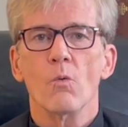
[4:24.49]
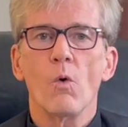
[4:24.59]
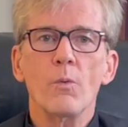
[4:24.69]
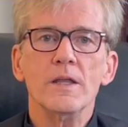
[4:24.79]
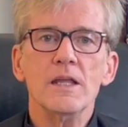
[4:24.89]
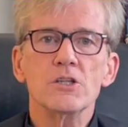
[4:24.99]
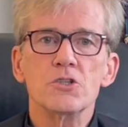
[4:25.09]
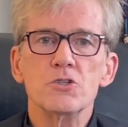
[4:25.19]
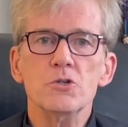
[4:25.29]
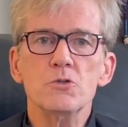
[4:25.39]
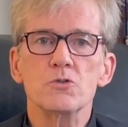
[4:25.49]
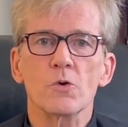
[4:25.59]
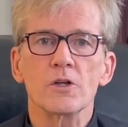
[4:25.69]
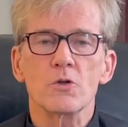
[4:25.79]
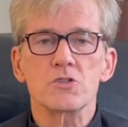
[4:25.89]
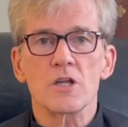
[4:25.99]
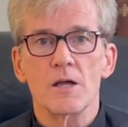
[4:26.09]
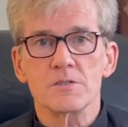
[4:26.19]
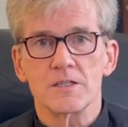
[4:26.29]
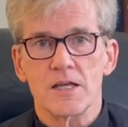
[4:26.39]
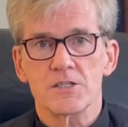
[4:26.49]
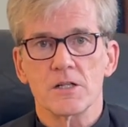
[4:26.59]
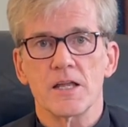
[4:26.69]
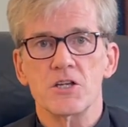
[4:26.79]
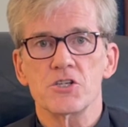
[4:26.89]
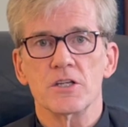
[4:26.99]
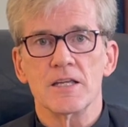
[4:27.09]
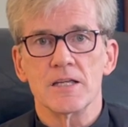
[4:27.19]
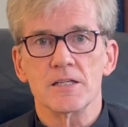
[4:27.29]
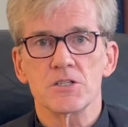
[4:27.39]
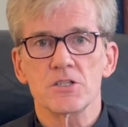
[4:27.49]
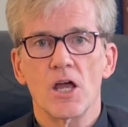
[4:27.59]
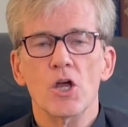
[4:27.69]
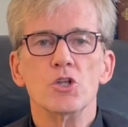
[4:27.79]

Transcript: What we need to do during those times of desolation is